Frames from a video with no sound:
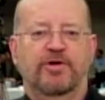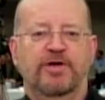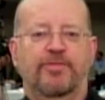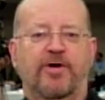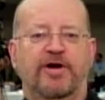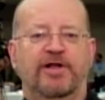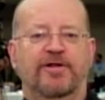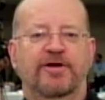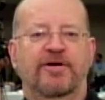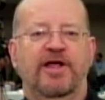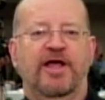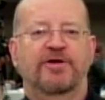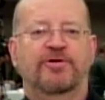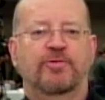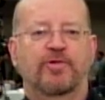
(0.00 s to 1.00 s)
Green Party leader
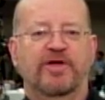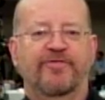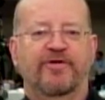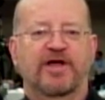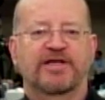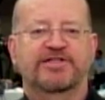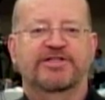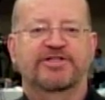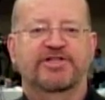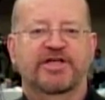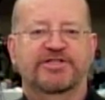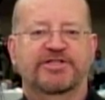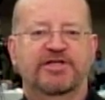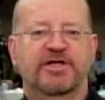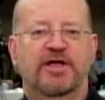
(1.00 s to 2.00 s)
Andrew Weaver has
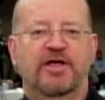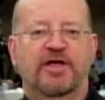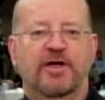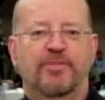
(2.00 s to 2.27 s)
suggested